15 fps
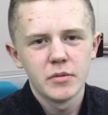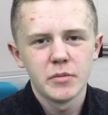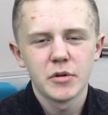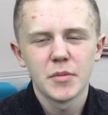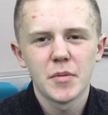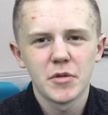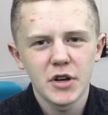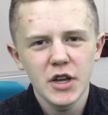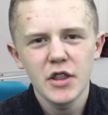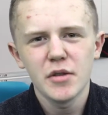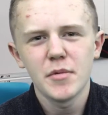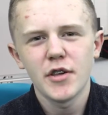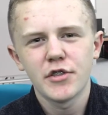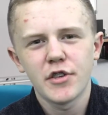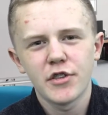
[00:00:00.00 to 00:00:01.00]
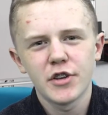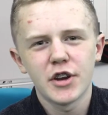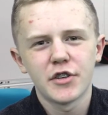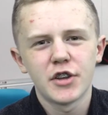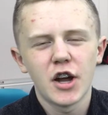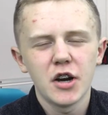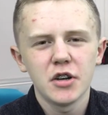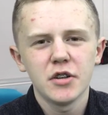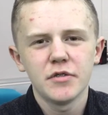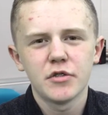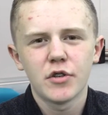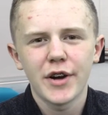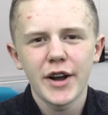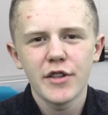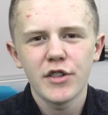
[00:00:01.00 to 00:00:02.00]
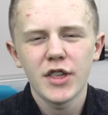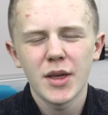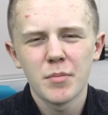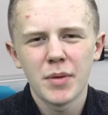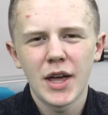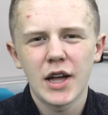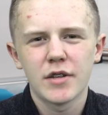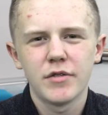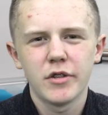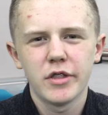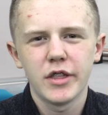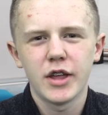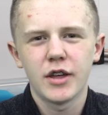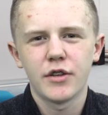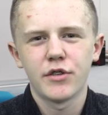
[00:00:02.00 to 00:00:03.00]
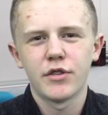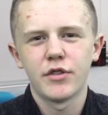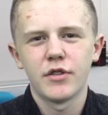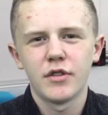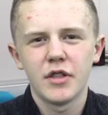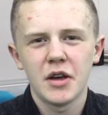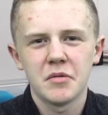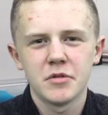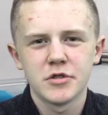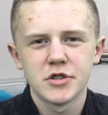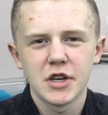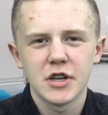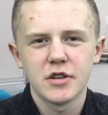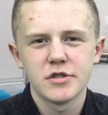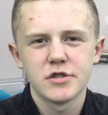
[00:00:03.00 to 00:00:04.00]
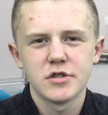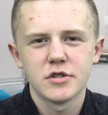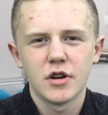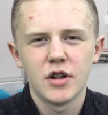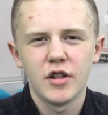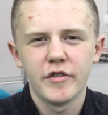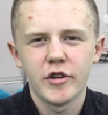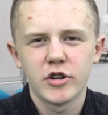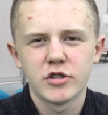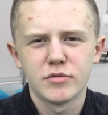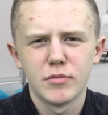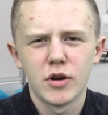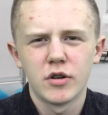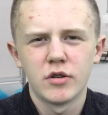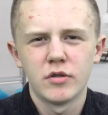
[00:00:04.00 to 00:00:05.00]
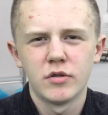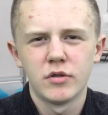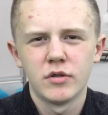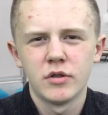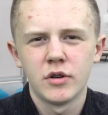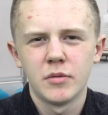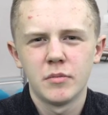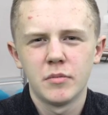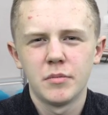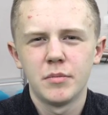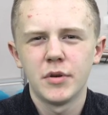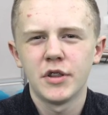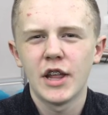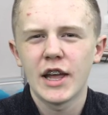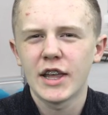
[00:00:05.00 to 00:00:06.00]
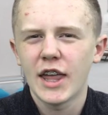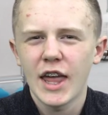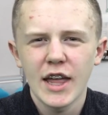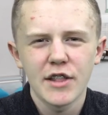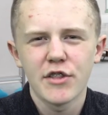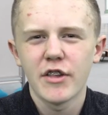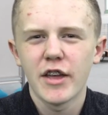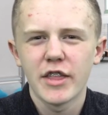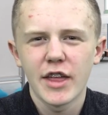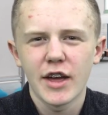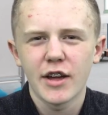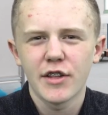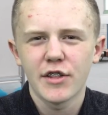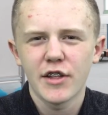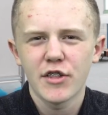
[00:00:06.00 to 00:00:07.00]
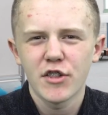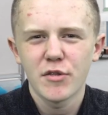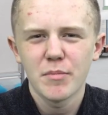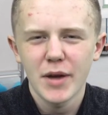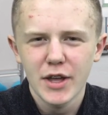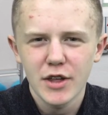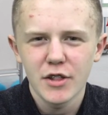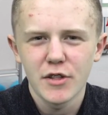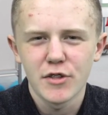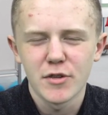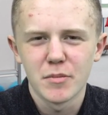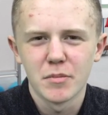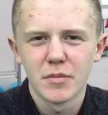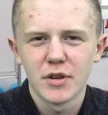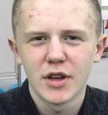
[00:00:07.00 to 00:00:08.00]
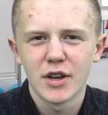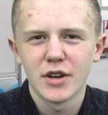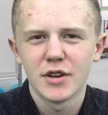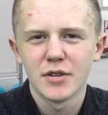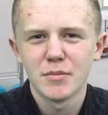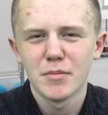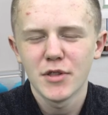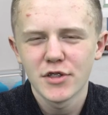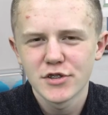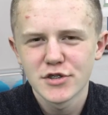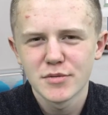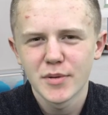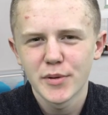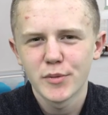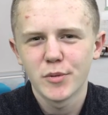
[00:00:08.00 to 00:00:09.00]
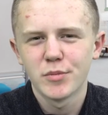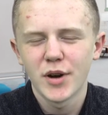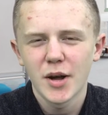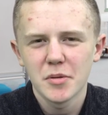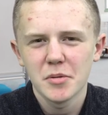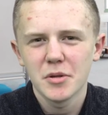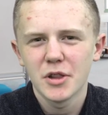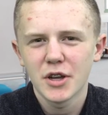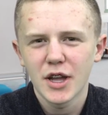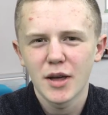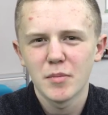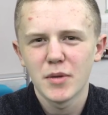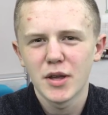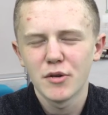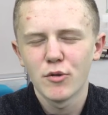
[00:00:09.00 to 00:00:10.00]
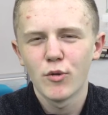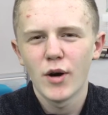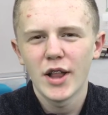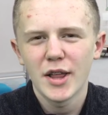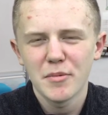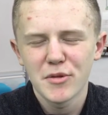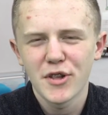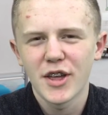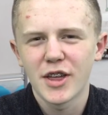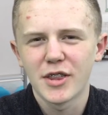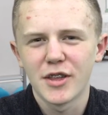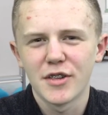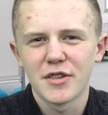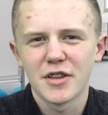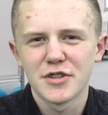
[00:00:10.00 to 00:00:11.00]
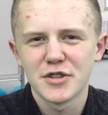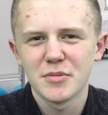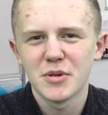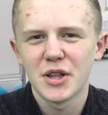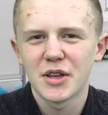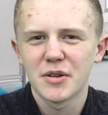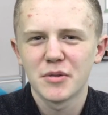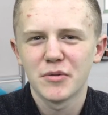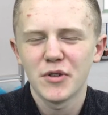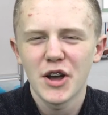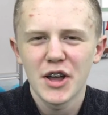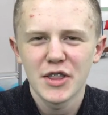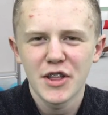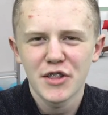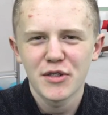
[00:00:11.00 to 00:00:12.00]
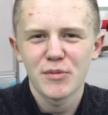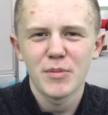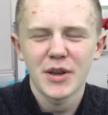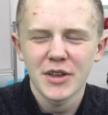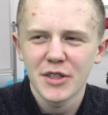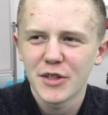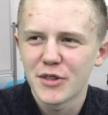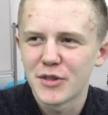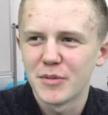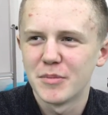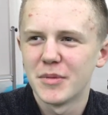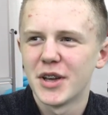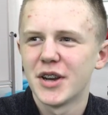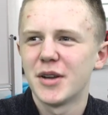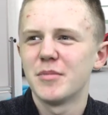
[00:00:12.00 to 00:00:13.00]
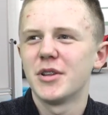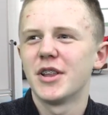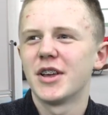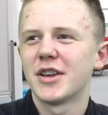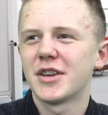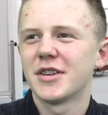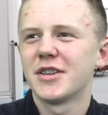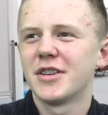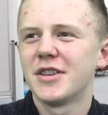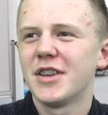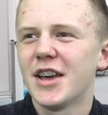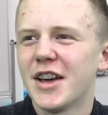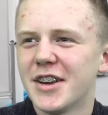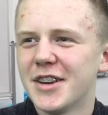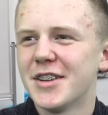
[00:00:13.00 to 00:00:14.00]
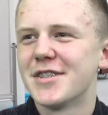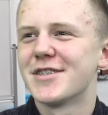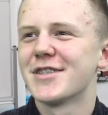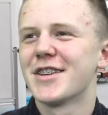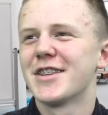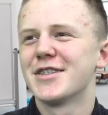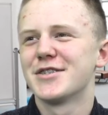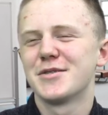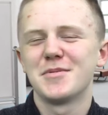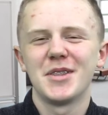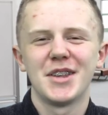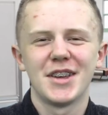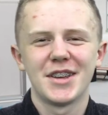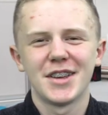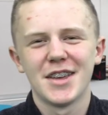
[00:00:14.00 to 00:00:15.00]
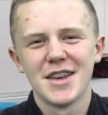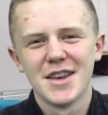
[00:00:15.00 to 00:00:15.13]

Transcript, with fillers: Remember, Elon Musk is in a ton of crazy, impactful things that will change all of our tomorrow. But I can't say that because that's speculism. And Mrs. Schmidt will probably look at me while I'm saying this and she'll be like, Ryan, that's speculism." And I'll be like, yeah, it is. And then she'll be like,